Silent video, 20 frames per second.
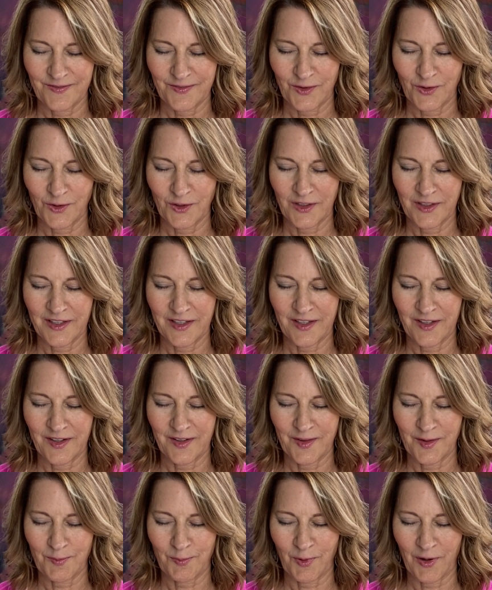fully
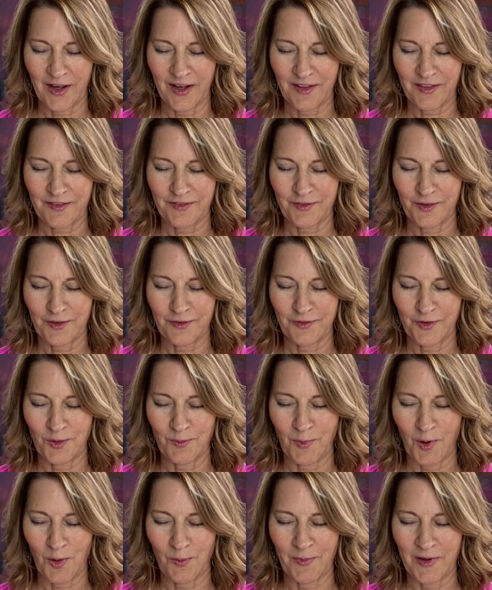on the breath for a few
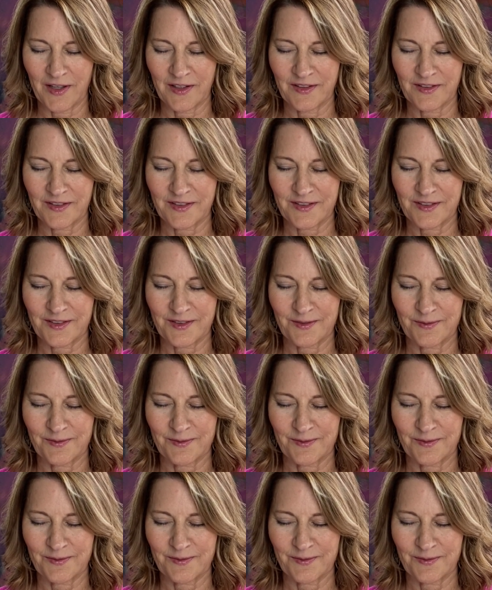moments.